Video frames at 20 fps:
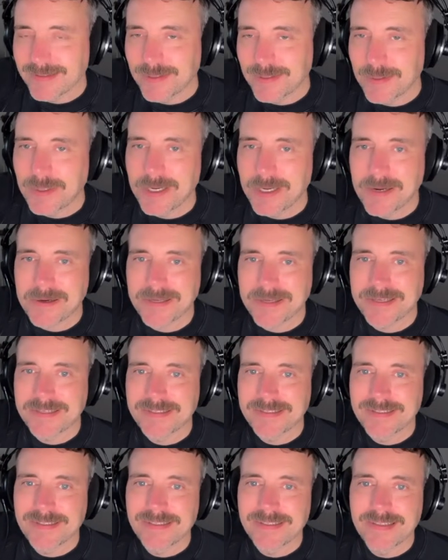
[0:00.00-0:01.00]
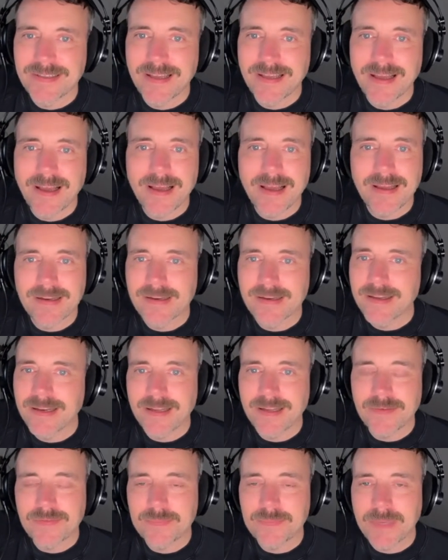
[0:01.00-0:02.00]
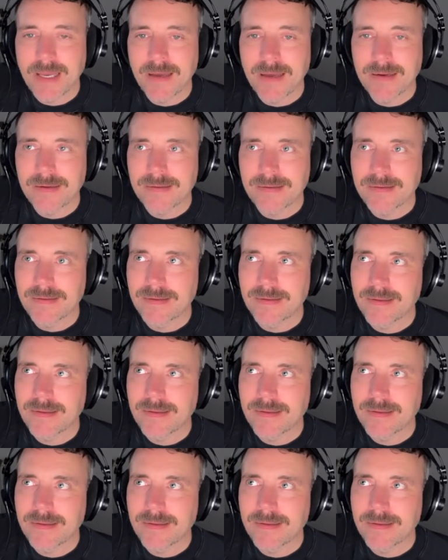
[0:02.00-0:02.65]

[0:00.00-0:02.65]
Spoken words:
good luck. And he left me at it.